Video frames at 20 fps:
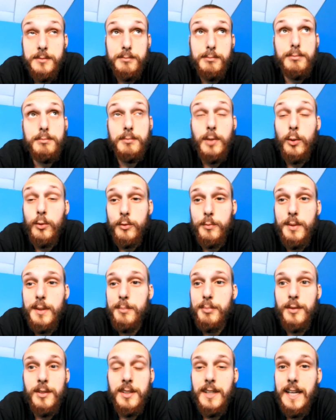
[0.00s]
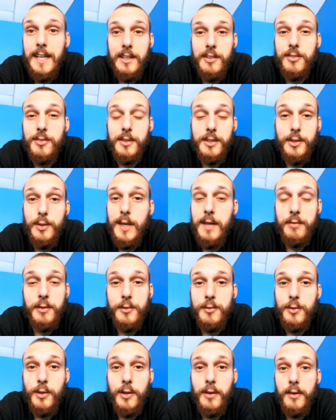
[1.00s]
Most people, actually. You have a
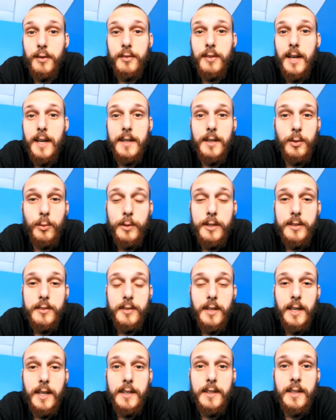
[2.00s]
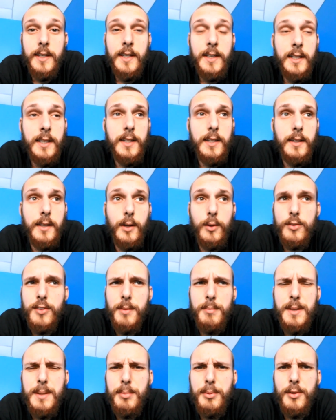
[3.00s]
strong side and a weak side. You know, some
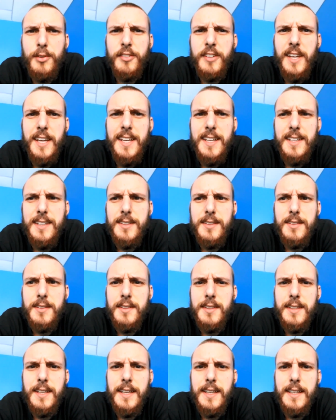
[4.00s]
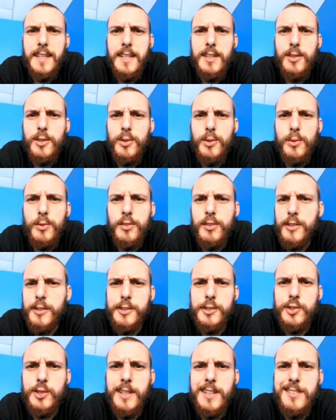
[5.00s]
people skate and can do certain
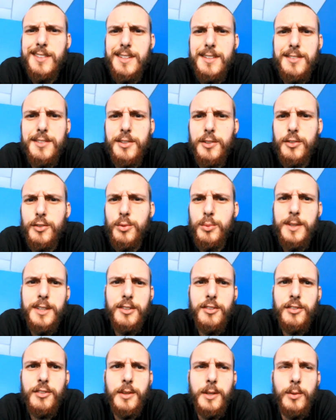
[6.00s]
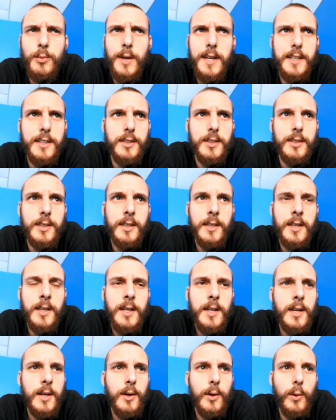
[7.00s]
tricks easier switch than regular,
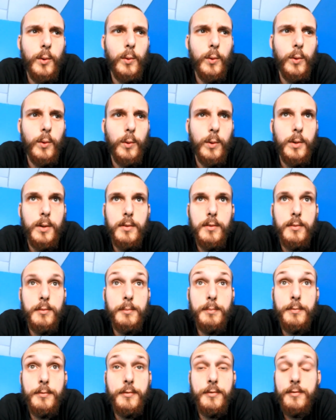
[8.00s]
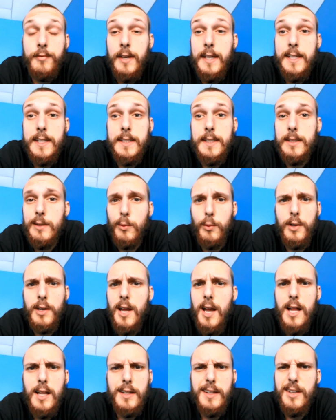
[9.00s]
or fakie, or
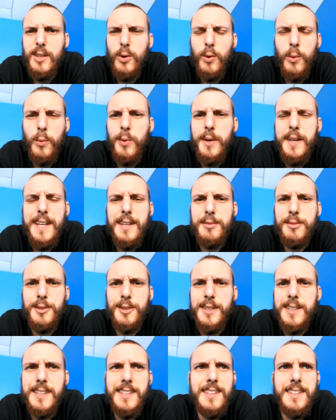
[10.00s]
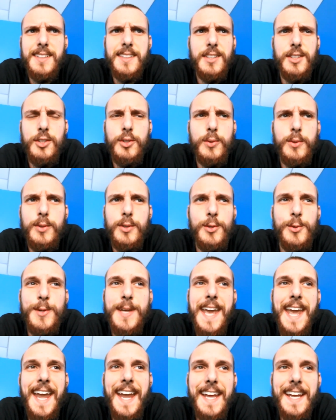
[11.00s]
nollie, or whatever. You
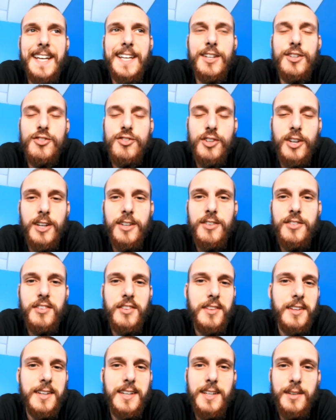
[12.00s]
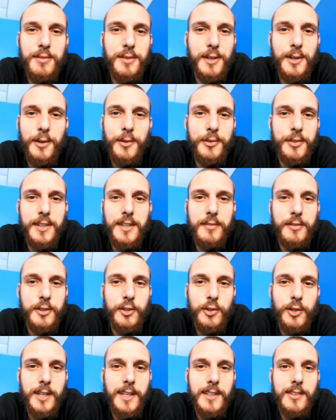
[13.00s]
can't judge the difficulty of a
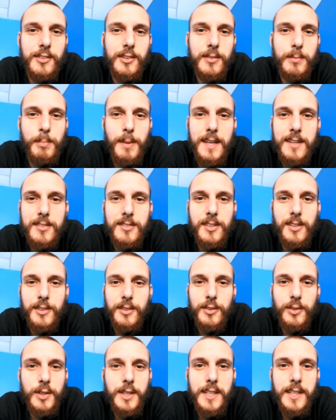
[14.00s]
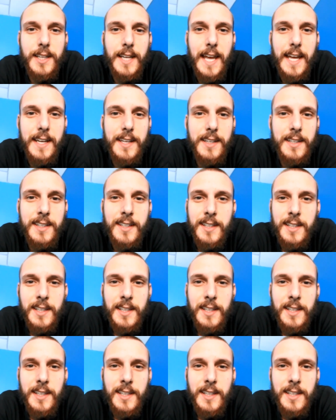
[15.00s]
trick just based on looking at it